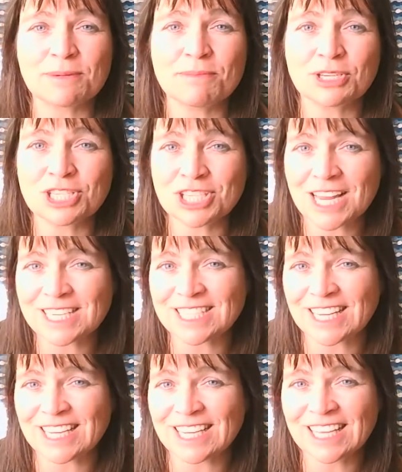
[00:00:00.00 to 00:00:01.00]
is a
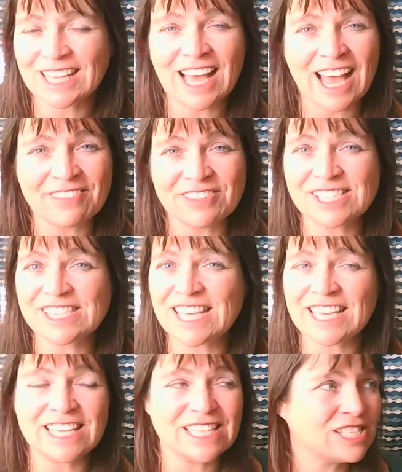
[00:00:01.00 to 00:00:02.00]
machete and the
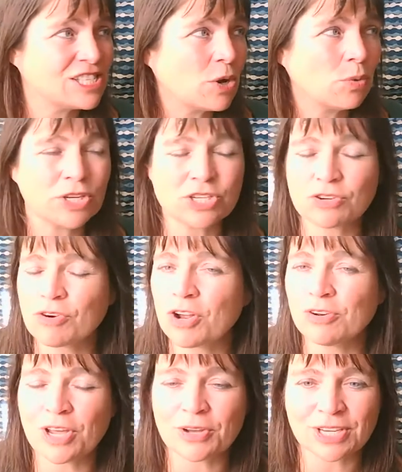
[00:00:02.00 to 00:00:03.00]
seeds which
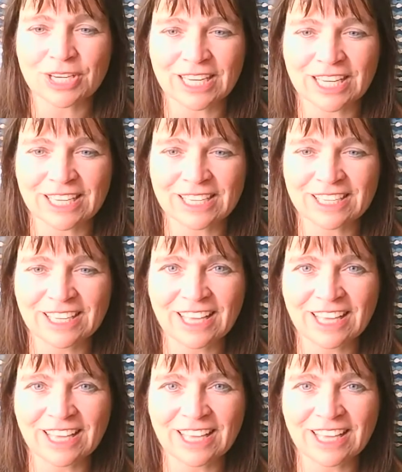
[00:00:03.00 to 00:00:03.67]
grow locally.